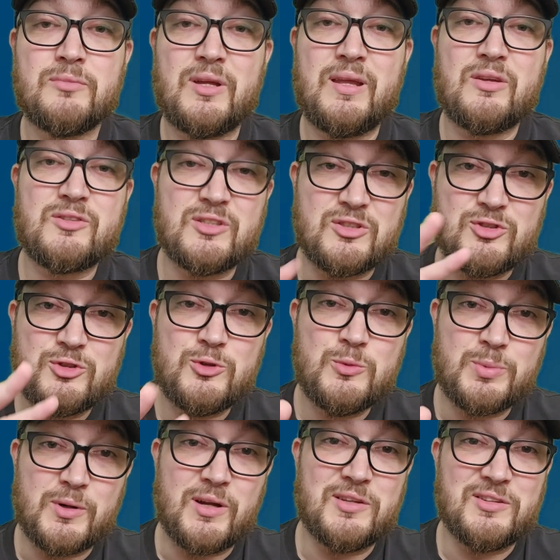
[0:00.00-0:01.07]
announcing 2
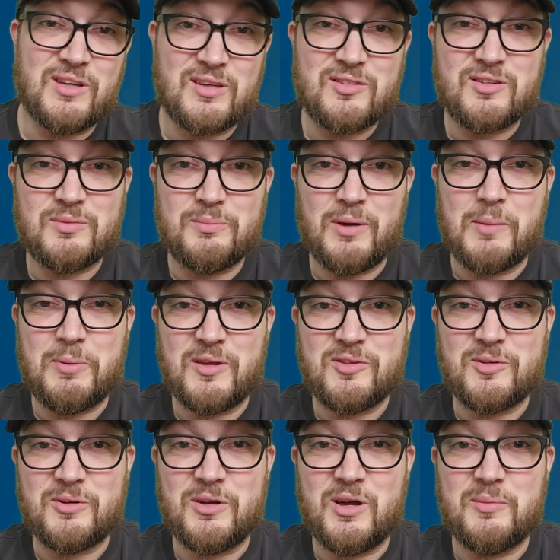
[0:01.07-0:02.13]
projects by
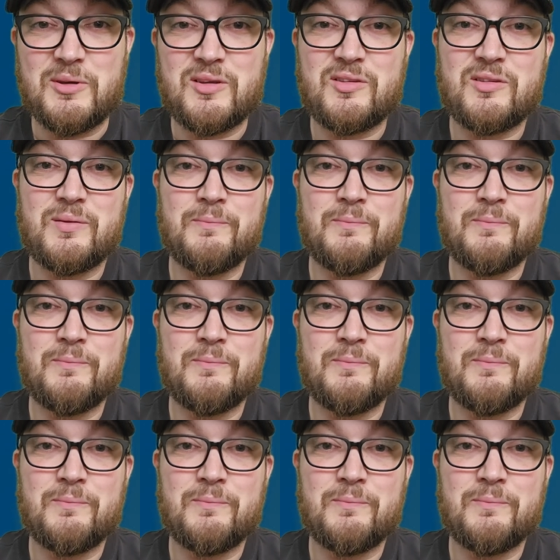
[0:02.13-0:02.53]
Pesto Comics.